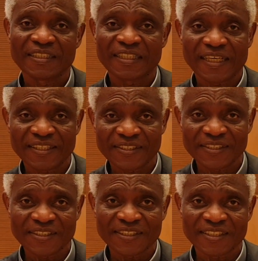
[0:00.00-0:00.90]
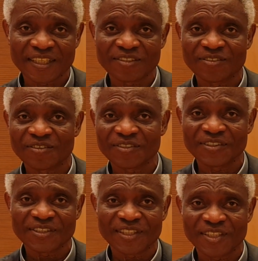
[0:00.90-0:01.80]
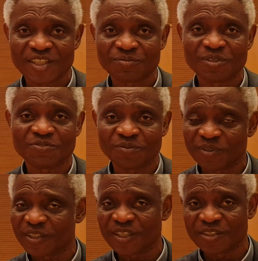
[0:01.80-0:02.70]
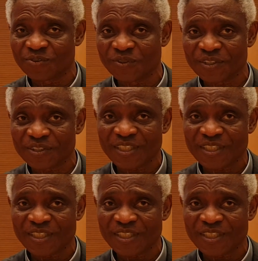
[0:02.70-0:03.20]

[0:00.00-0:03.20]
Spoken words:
ICT technologists and experts from around the world,